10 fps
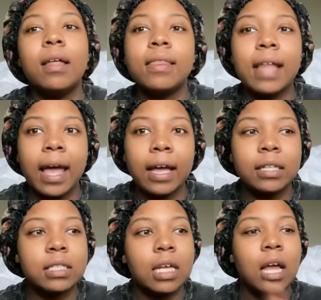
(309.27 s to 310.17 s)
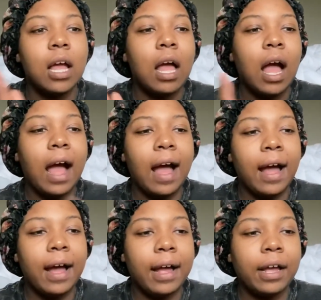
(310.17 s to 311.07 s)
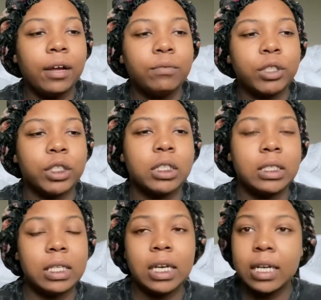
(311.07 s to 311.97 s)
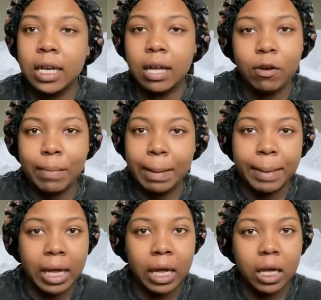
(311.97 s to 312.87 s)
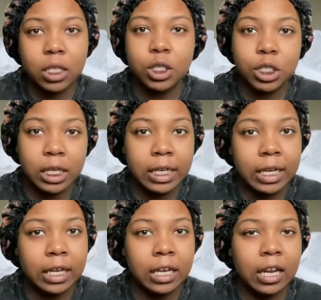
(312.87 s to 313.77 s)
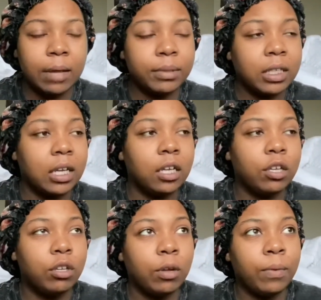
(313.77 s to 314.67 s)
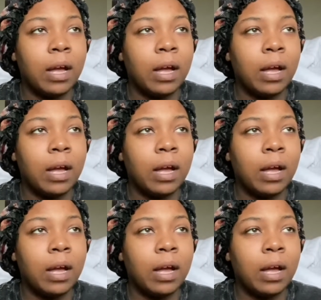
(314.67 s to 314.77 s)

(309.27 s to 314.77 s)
that I was just sitting on my bed chilling, and I was like, you know,